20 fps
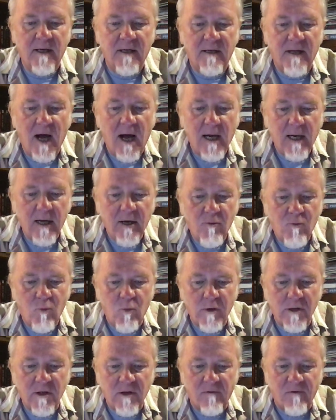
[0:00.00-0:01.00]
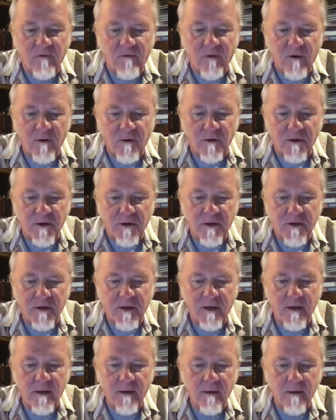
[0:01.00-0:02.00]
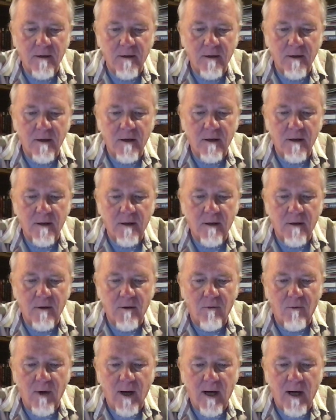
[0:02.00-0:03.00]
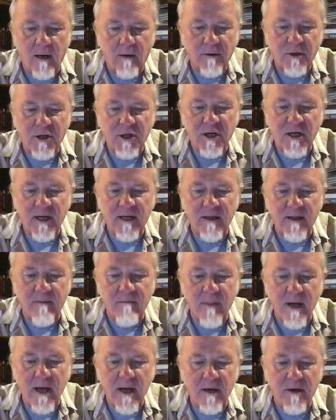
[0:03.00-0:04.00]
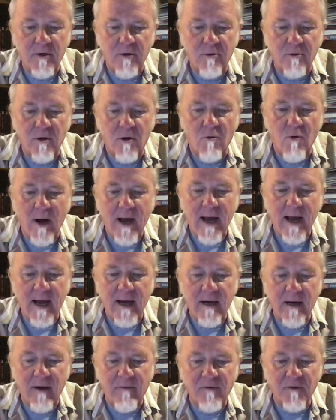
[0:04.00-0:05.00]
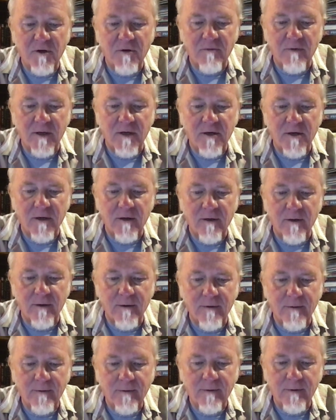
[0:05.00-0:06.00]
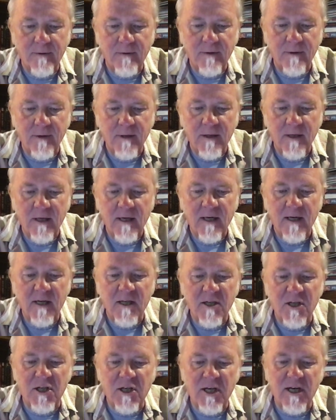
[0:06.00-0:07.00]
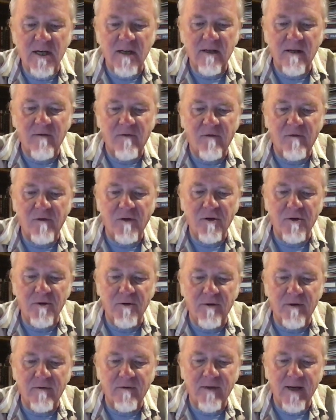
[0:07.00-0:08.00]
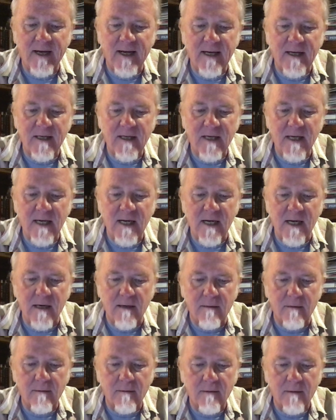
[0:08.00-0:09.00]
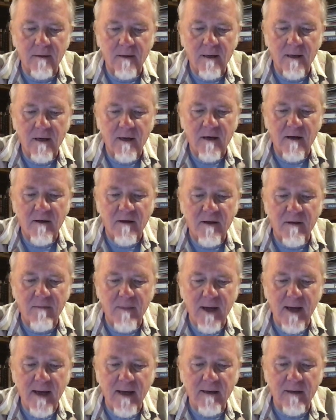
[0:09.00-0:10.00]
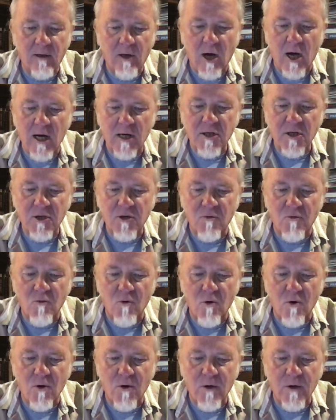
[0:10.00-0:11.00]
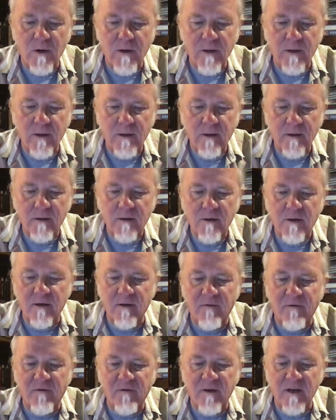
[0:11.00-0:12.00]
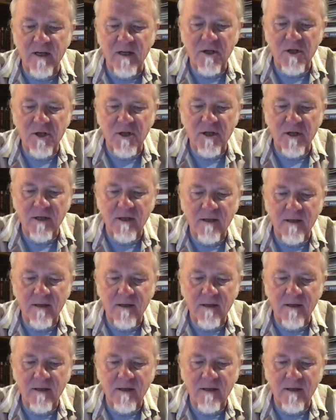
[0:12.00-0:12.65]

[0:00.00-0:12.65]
Dolly was the first. Well, she and the men who away never to return. She and the flu of 19. The men lost to war, to the fish.